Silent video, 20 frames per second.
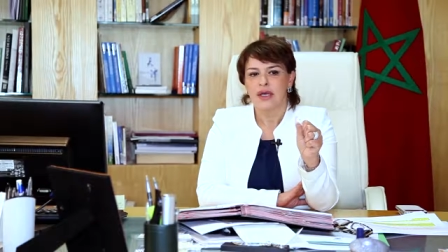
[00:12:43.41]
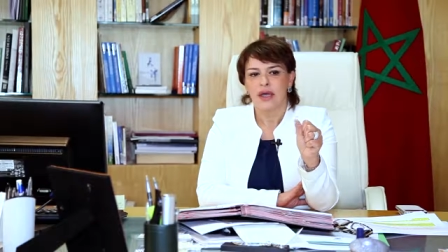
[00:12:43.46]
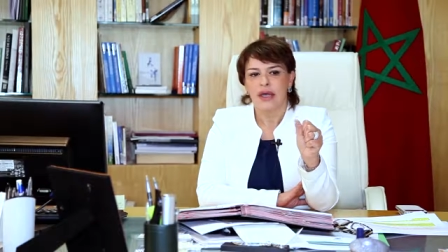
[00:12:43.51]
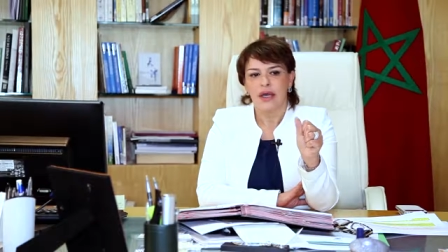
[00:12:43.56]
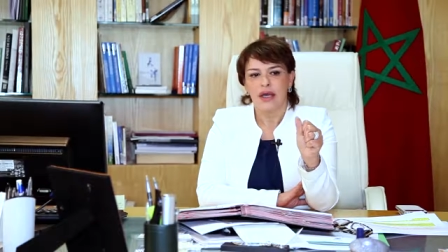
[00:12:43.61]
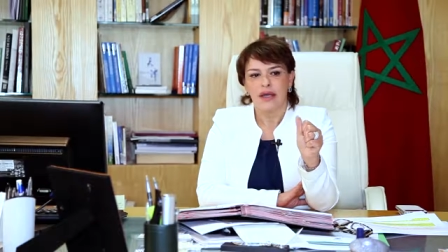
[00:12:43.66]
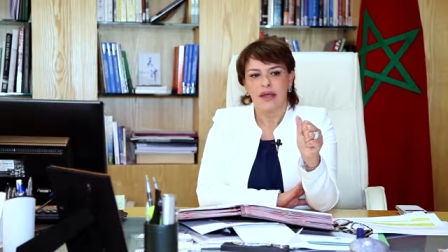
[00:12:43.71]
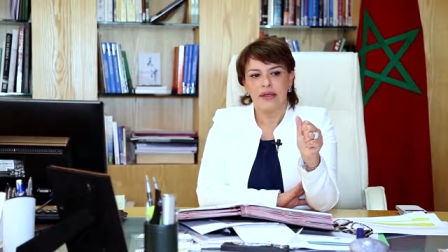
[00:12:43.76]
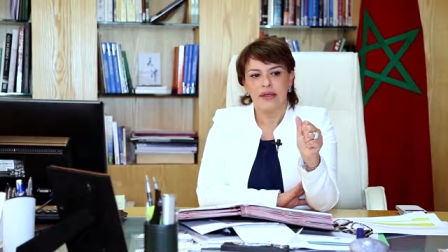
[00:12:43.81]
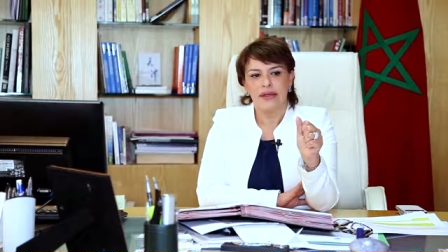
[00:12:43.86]

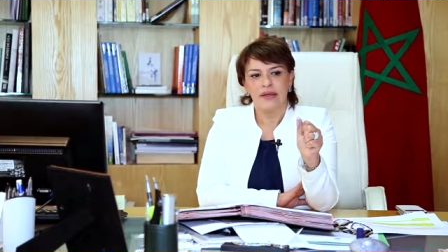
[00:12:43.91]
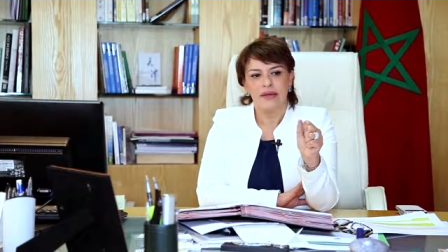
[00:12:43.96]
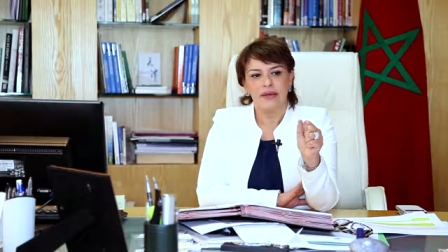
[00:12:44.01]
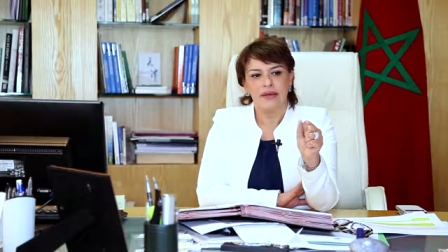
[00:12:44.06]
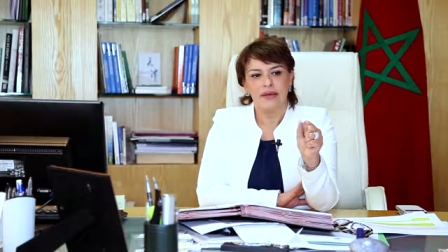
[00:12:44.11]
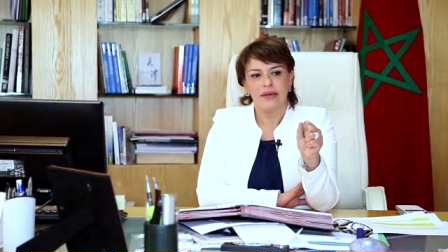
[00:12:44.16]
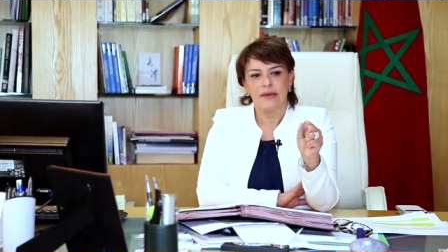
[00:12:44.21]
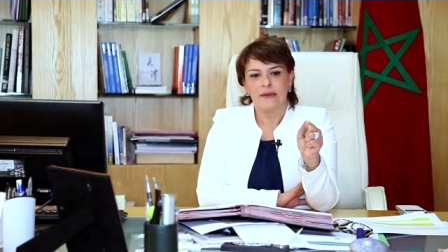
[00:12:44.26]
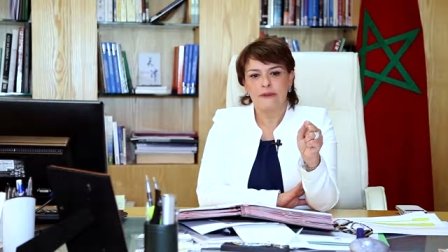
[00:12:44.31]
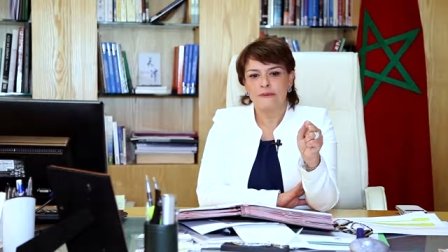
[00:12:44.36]
I,
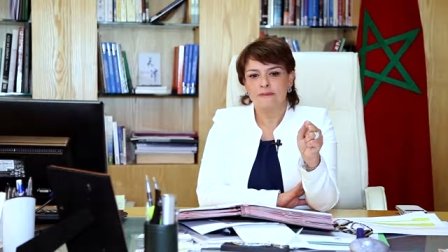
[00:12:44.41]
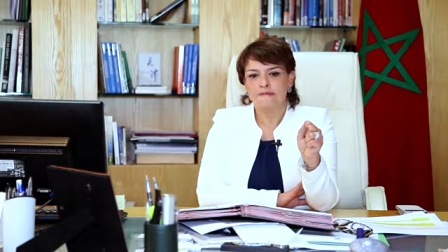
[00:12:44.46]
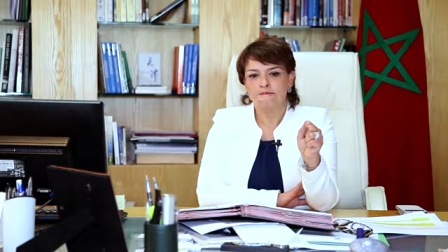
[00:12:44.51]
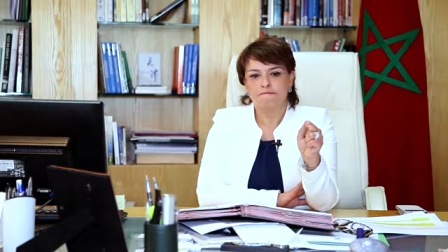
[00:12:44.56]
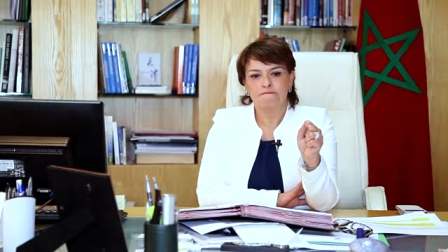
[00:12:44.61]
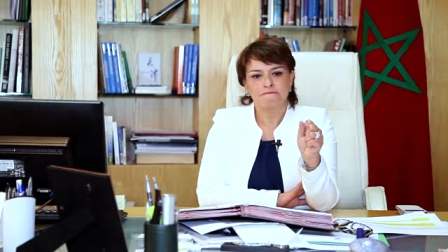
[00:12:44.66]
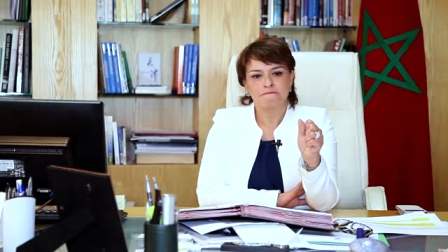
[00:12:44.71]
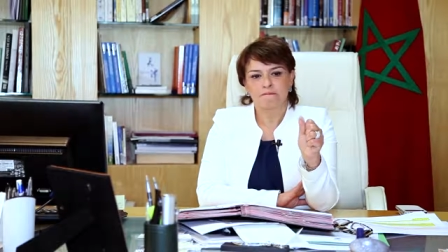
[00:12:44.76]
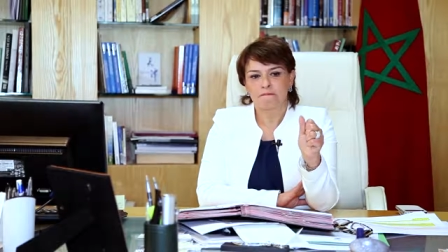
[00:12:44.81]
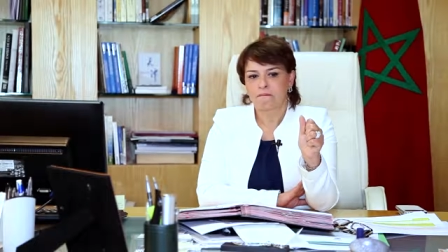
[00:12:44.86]
um,
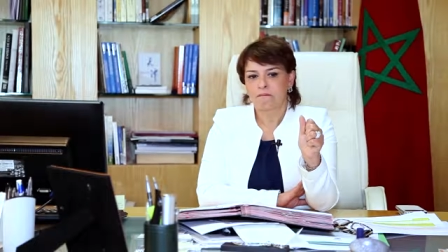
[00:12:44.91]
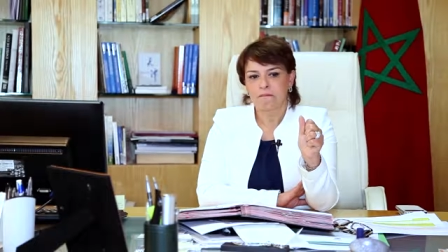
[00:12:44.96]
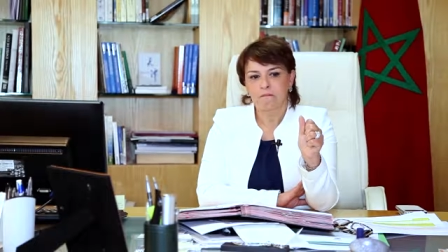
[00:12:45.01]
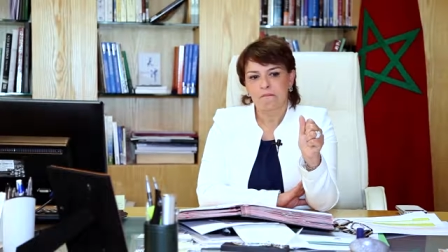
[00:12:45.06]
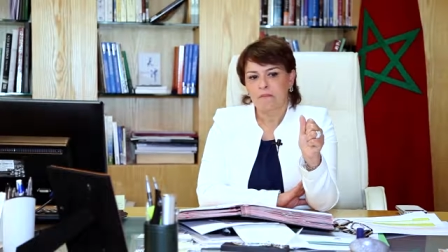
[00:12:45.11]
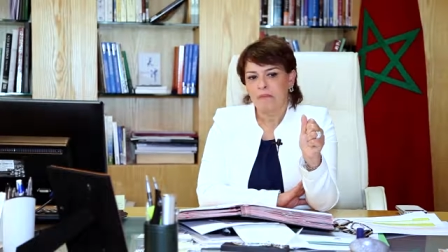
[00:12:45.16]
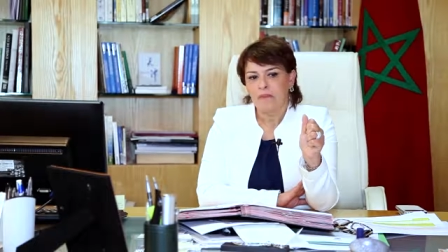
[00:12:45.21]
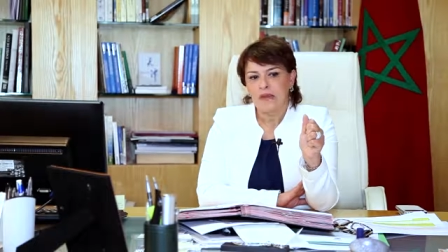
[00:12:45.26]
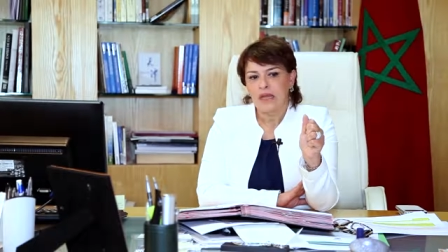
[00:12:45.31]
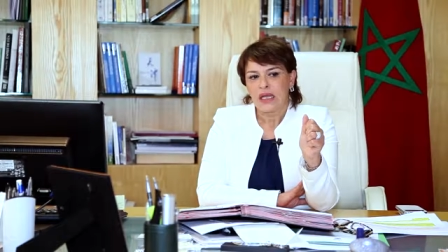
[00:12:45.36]

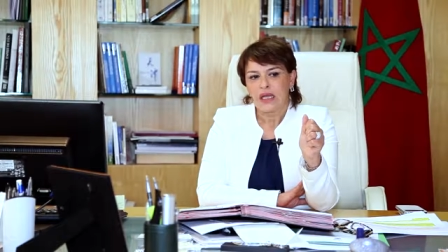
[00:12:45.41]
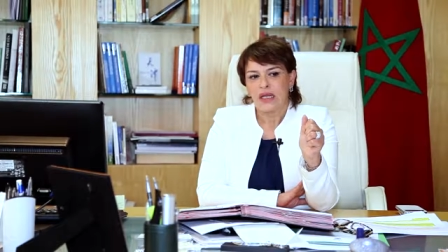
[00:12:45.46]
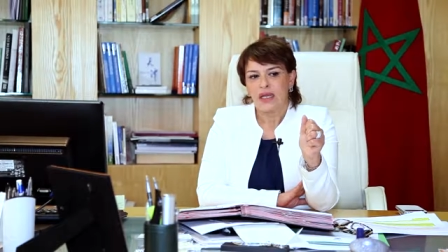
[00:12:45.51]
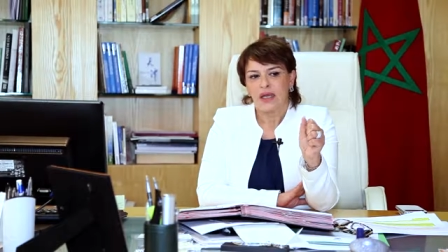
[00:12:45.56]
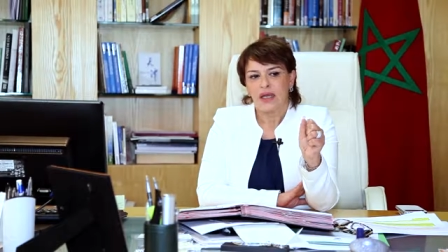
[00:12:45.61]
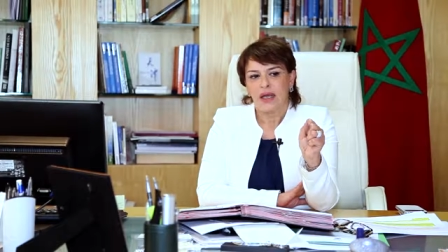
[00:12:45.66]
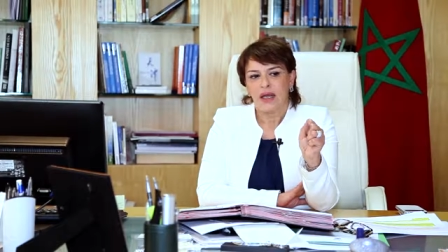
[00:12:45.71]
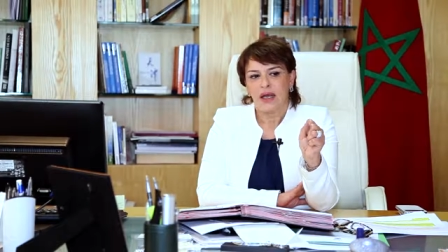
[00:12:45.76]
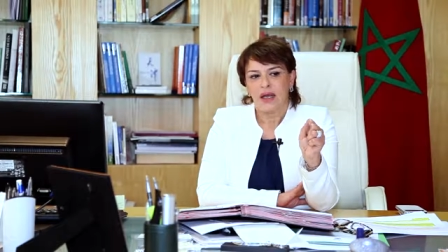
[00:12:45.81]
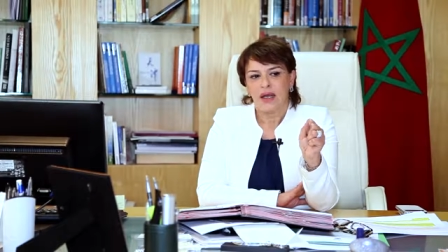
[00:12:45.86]

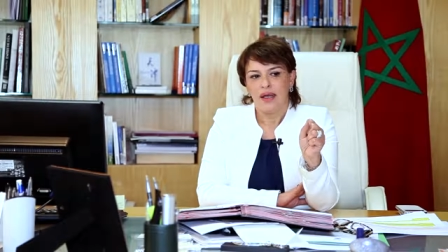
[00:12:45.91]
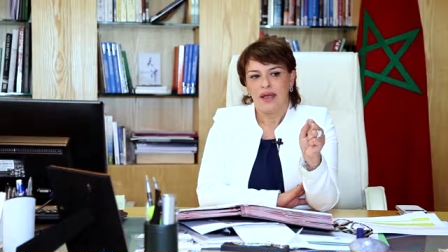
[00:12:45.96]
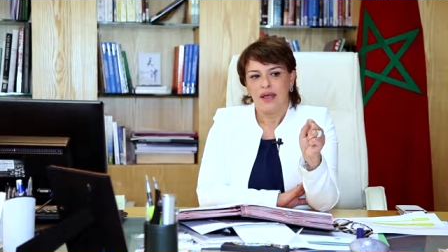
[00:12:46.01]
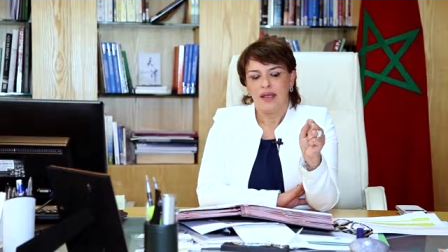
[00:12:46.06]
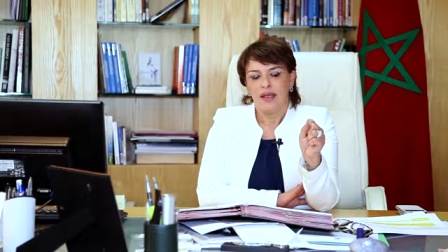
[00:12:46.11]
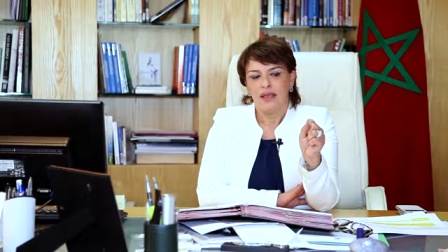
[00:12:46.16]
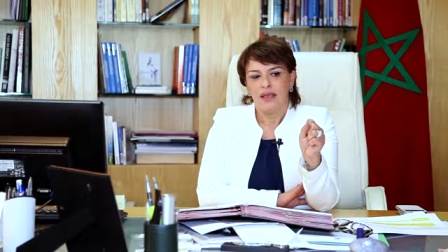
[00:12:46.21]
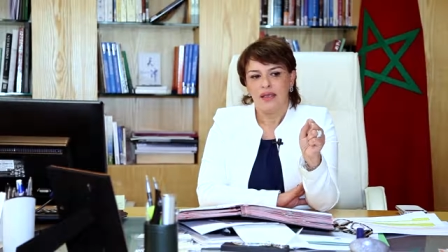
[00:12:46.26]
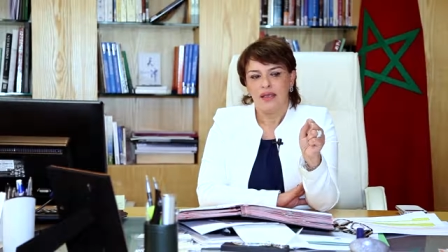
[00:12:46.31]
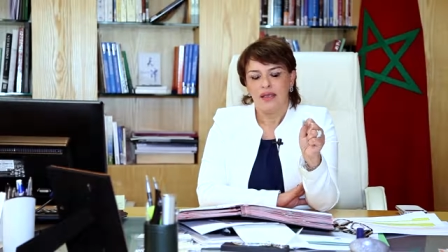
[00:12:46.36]

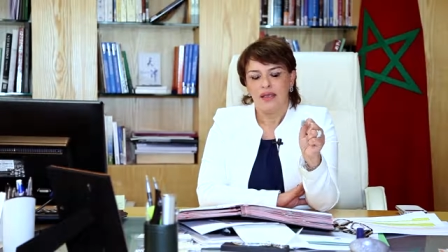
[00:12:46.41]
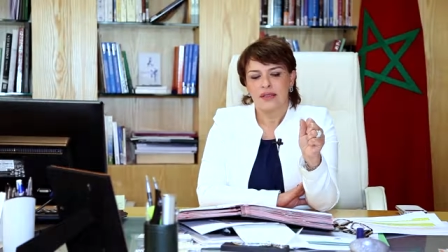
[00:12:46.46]
I,